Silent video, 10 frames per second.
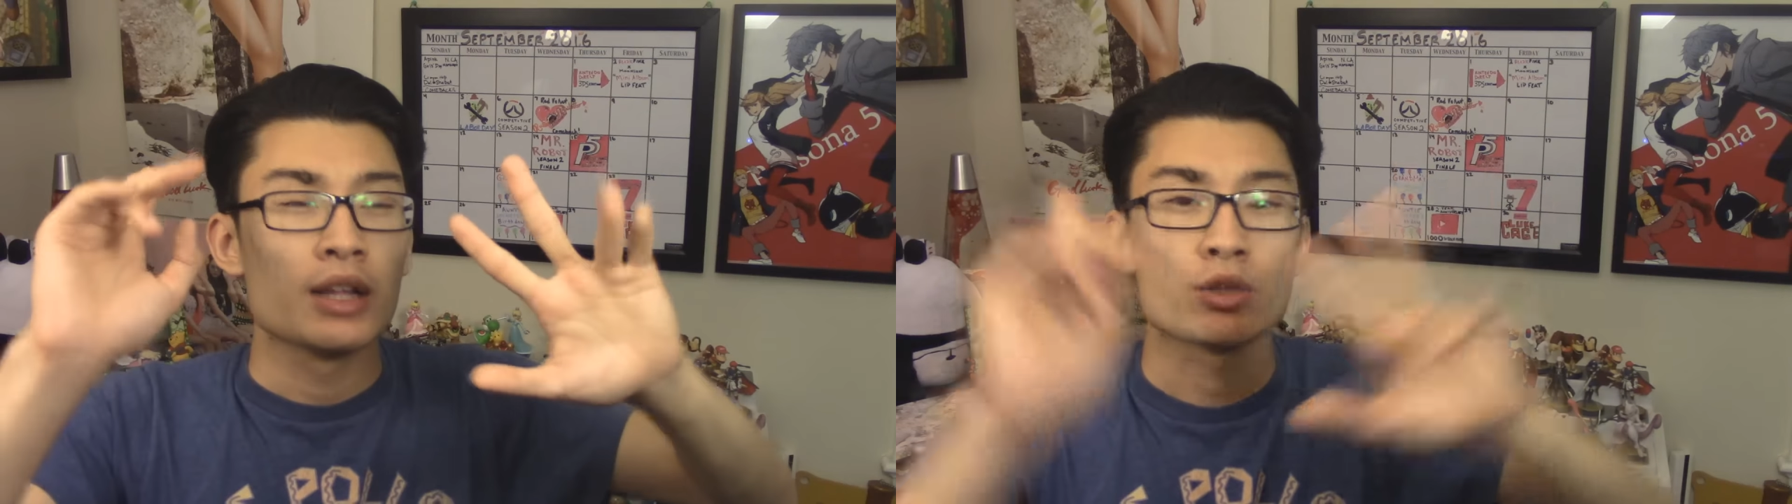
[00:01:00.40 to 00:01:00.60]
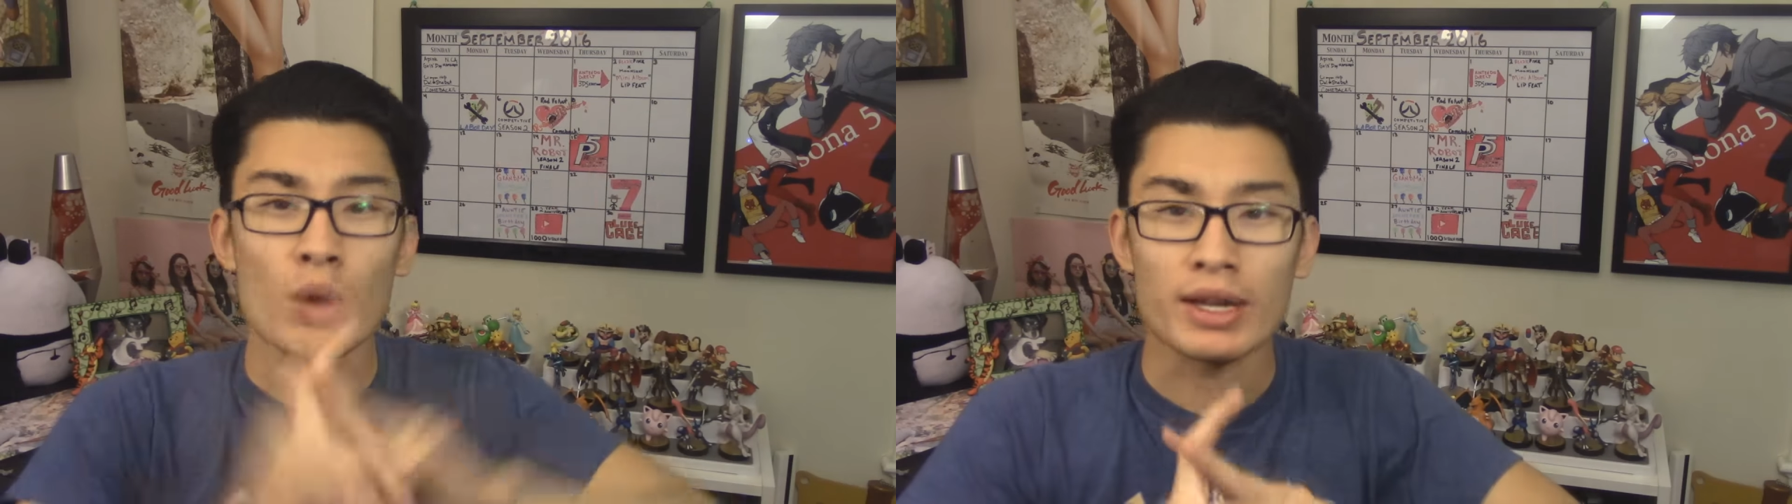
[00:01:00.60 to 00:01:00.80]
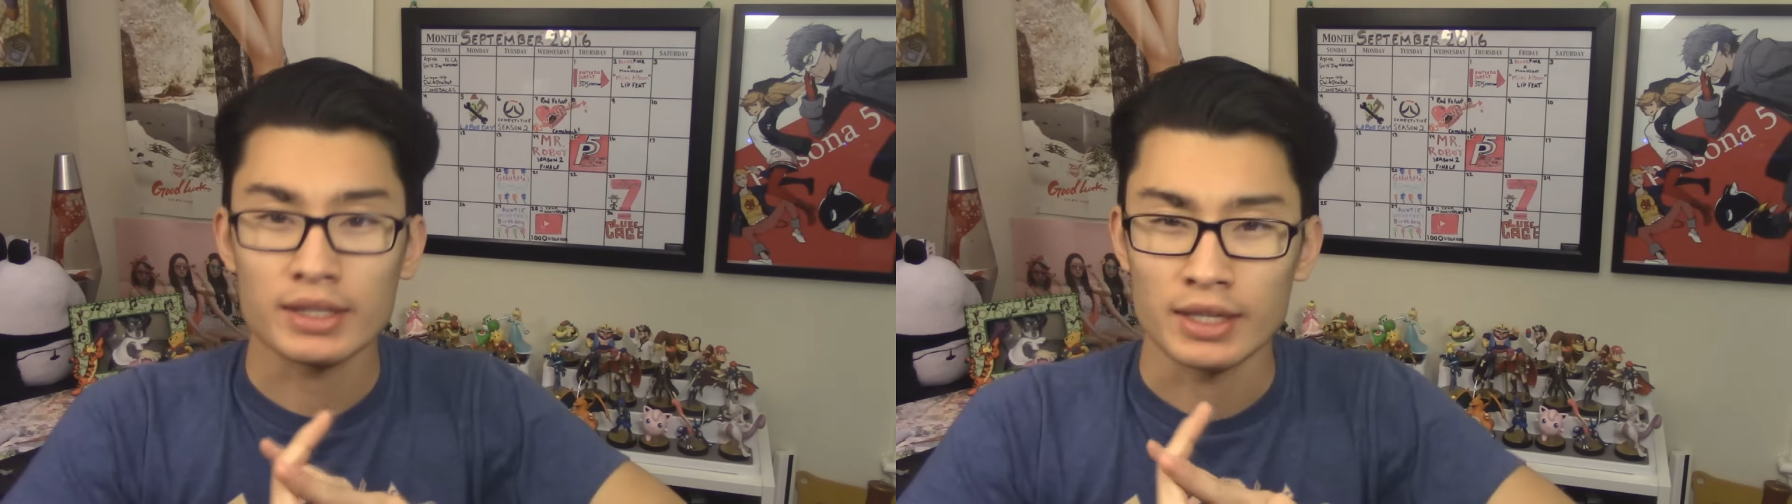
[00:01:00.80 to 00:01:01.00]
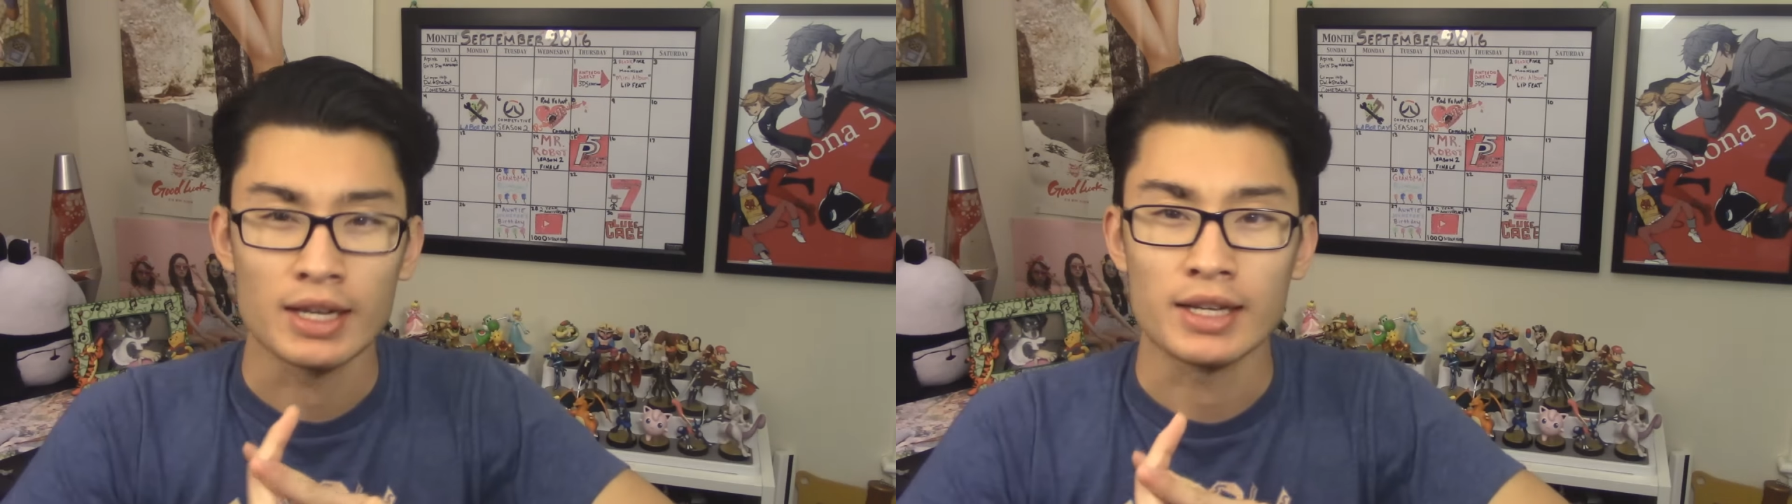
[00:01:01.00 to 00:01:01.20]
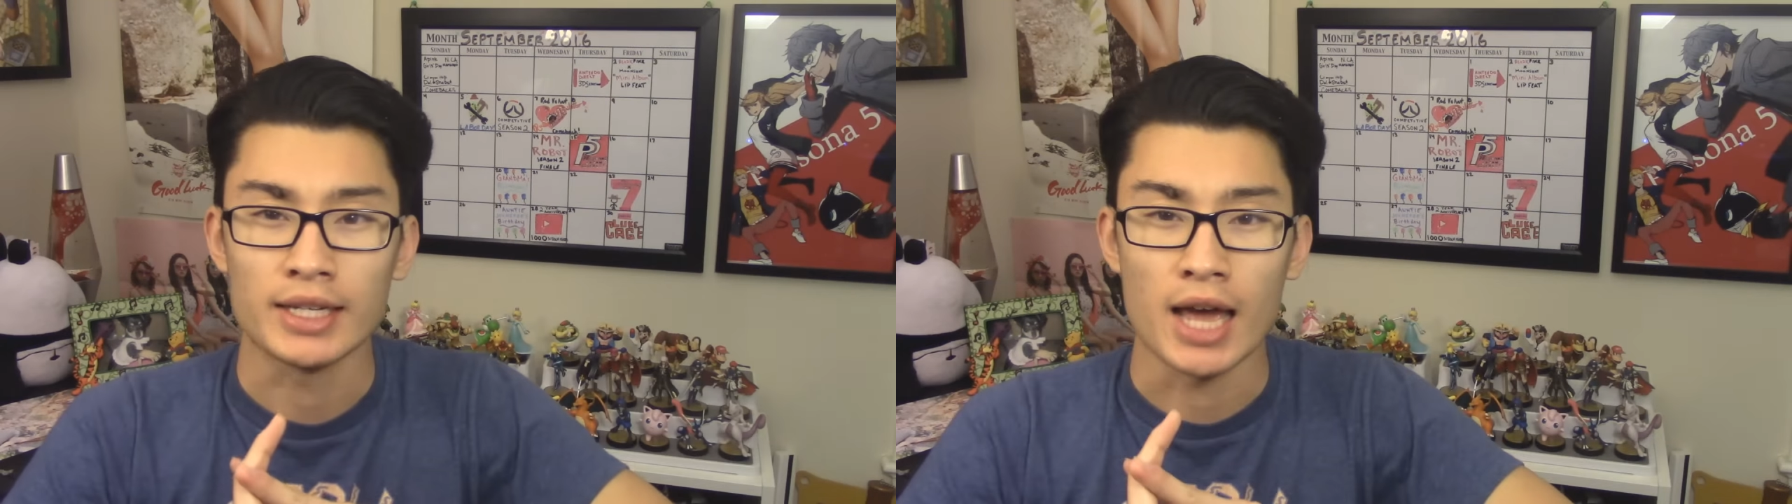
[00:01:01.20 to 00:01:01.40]
twice
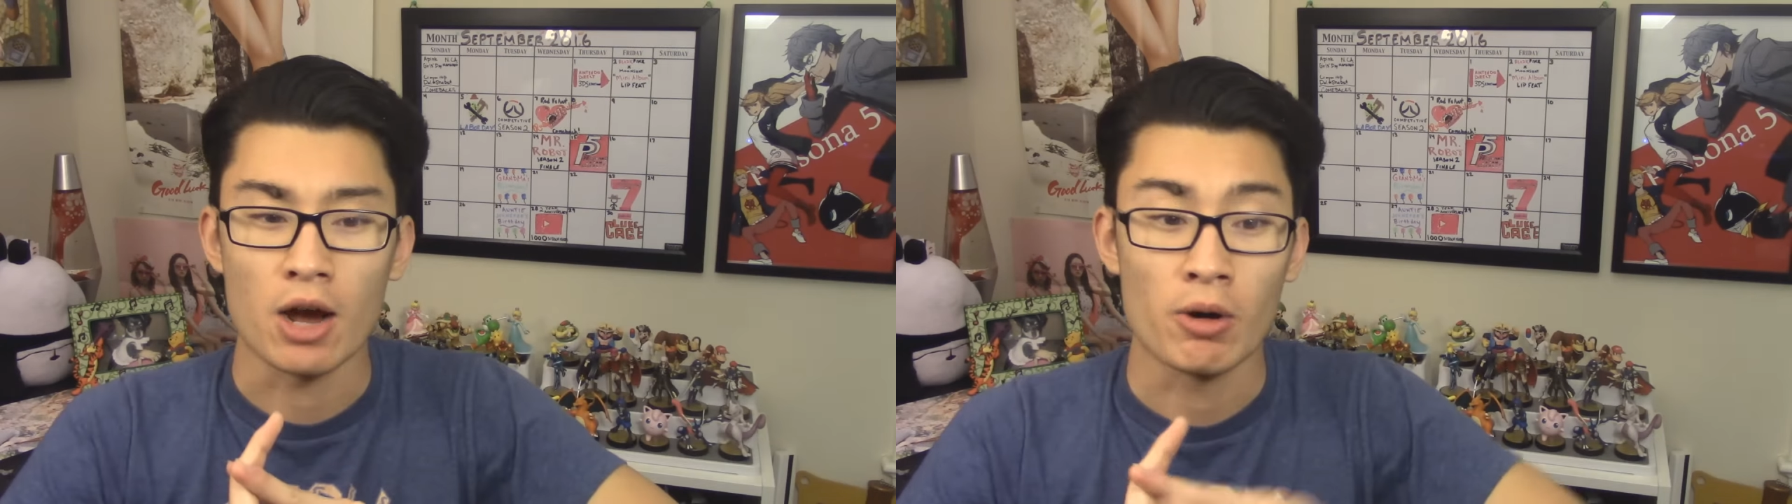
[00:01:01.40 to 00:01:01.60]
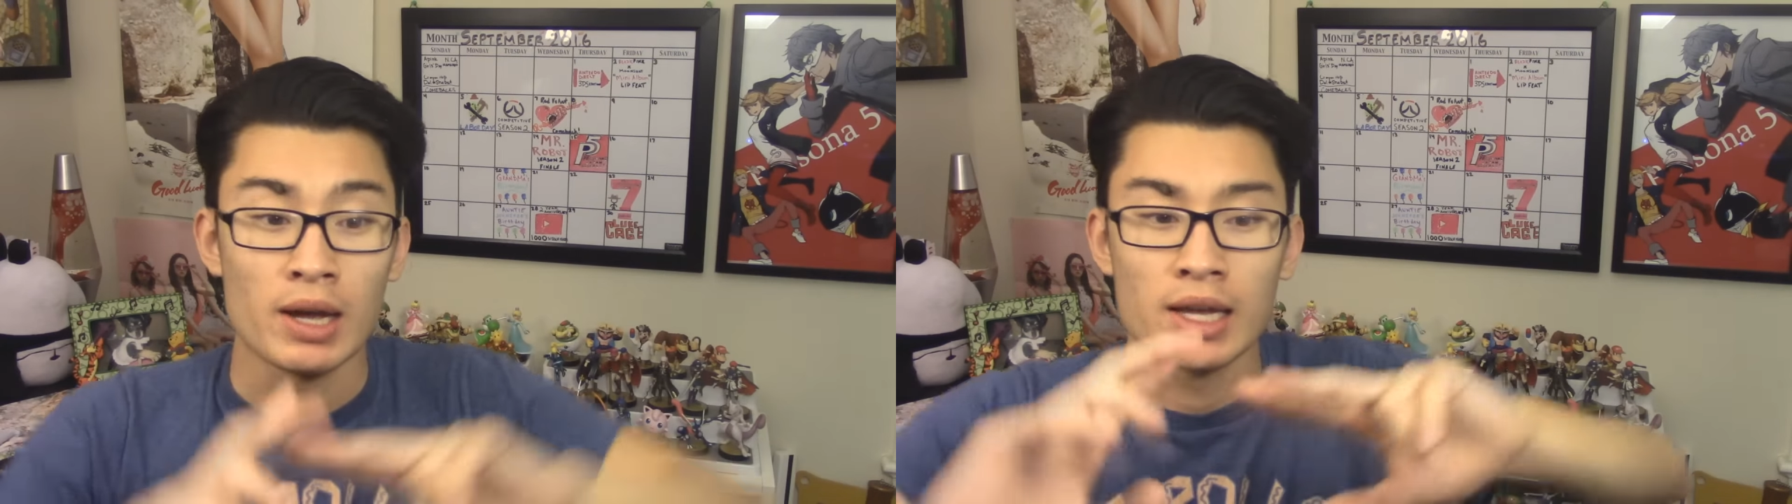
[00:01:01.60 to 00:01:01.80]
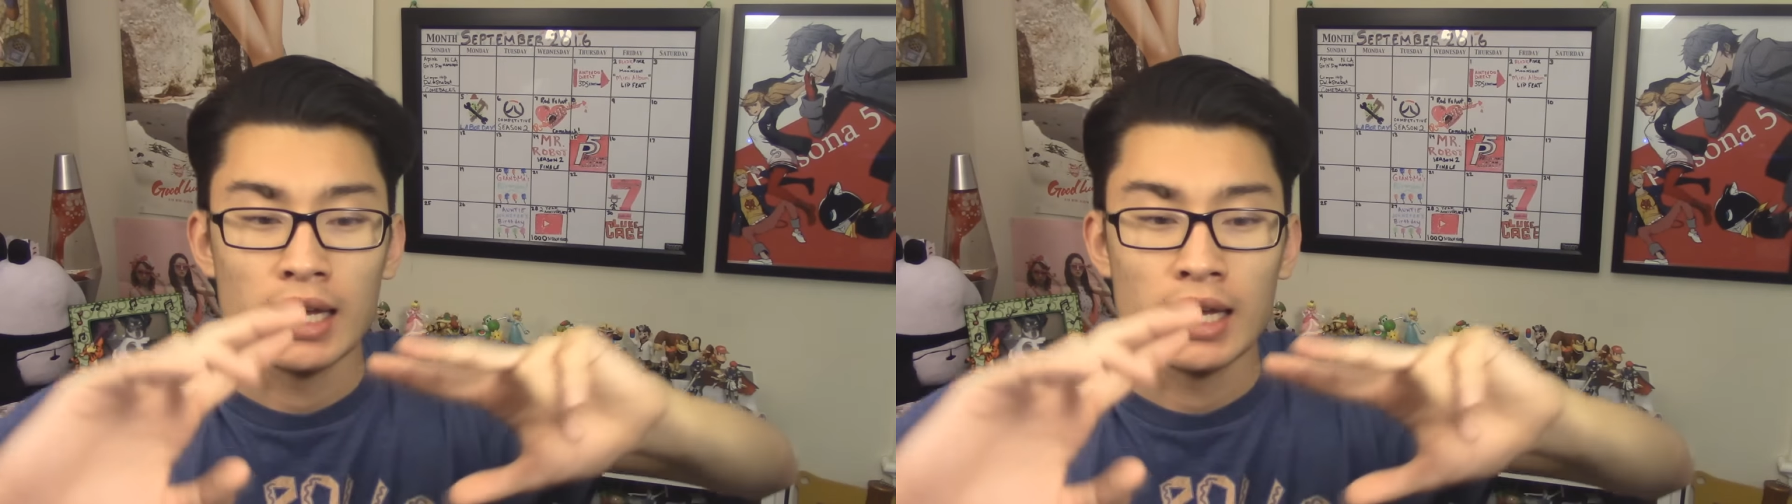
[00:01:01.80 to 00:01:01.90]
now.